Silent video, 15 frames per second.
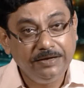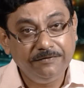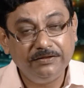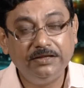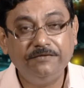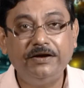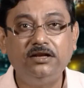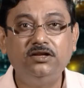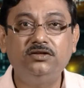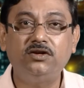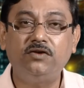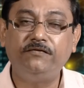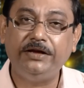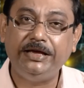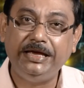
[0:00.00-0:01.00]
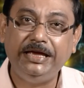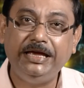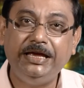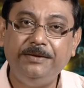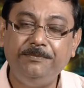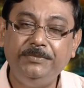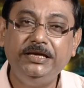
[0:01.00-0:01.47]
Given the values of
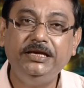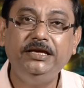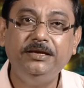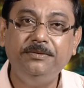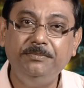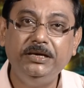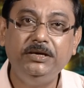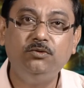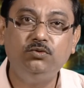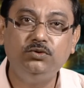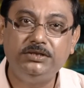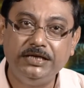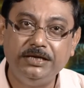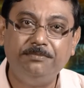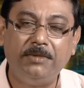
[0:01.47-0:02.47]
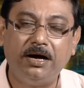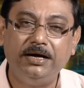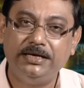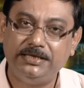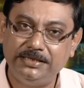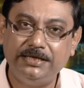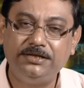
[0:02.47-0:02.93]
a, b, mu, sigma,
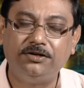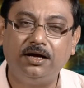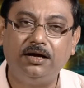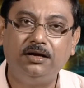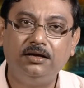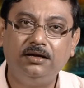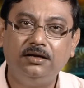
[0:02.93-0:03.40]
etc.,